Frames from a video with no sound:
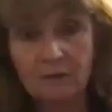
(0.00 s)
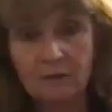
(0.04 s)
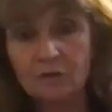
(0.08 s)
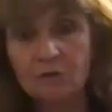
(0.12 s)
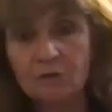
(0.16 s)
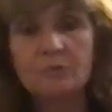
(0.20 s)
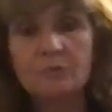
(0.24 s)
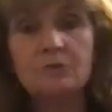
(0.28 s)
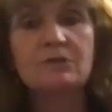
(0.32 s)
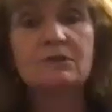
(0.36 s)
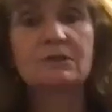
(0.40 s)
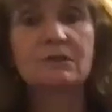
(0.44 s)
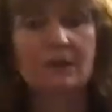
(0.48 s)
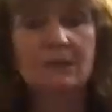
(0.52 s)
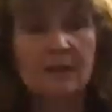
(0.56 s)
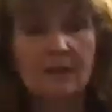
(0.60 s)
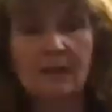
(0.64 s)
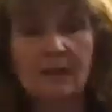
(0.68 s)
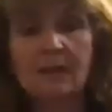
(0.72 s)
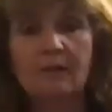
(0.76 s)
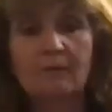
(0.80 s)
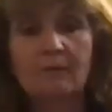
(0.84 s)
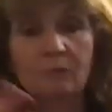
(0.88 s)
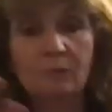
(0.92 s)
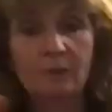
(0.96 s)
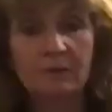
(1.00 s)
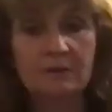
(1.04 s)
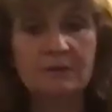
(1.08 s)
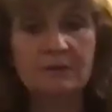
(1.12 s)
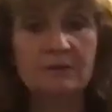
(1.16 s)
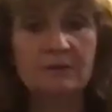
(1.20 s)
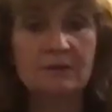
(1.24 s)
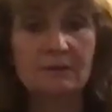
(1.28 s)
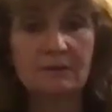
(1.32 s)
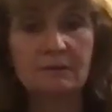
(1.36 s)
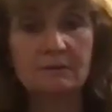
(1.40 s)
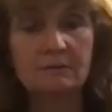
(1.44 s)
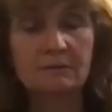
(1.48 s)
you see, and what's
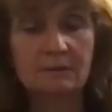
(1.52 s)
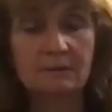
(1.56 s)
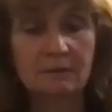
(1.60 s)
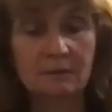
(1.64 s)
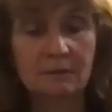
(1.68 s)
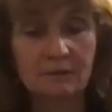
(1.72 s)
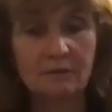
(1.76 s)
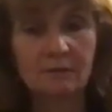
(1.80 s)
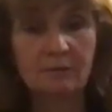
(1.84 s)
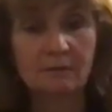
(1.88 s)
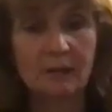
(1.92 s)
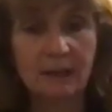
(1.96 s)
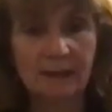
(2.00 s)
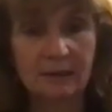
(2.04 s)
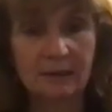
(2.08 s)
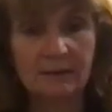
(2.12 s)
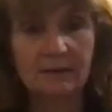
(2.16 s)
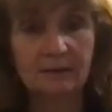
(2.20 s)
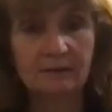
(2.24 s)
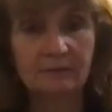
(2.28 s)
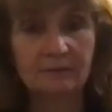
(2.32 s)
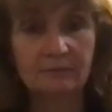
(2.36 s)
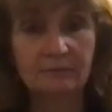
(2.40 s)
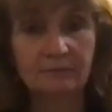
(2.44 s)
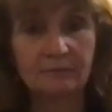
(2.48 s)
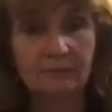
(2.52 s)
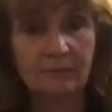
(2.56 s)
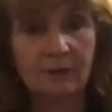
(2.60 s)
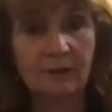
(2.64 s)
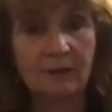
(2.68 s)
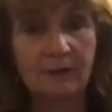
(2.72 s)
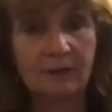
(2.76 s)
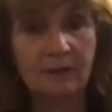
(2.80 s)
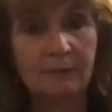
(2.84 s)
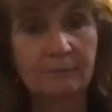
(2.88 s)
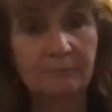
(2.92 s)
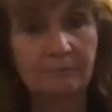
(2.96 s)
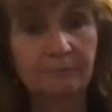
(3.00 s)
the corrective?
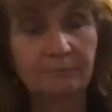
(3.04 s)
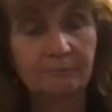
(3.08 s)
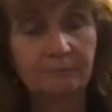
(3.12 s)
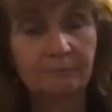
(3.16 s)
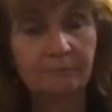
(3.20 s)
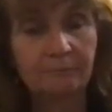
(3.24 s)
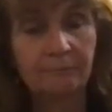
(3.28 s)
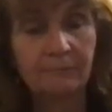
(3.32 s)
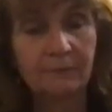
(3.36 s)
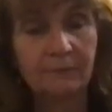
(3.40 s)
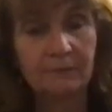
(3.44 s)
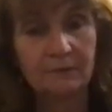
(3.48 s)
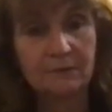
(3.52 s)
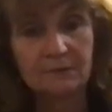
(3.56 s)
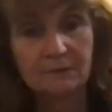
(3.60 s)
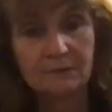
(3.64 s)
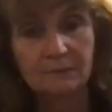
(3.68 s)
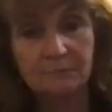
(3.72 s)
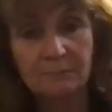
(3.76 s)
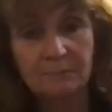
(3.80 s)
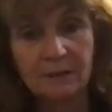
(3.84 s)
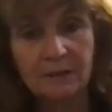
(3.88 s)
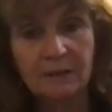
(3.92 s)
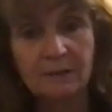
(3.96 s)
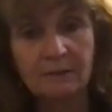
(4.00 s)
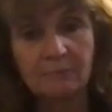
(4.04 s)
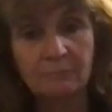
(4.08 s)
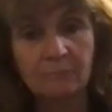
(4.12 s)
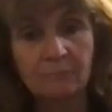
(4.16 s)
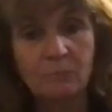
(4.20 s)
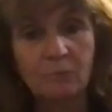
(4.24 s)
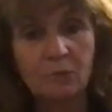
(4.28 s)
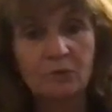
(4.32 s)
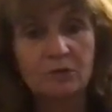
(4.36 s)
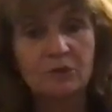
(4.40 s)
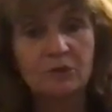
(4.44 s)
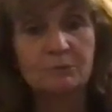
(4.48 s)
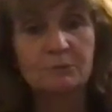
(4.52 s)
To be
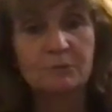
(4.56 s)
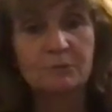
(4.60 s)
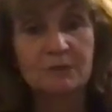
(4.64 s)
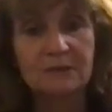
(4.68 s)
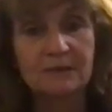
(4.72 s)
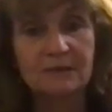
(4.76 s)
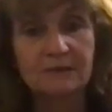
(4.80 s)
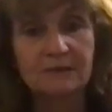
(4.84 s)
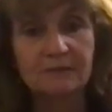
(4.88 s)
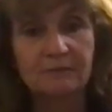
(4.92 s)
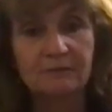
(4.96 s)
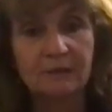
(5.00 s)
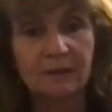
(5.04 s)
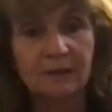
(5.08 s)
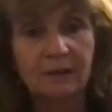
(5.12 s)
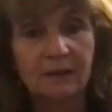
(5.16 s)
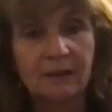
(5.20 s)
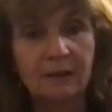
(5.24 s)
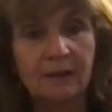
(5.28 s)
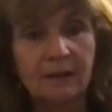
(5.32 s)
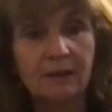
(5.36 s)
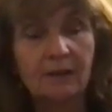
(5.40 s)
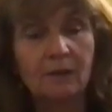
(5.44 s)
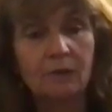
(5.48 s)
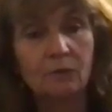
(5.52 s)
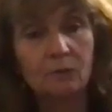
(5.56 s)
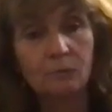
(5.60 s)
more specific,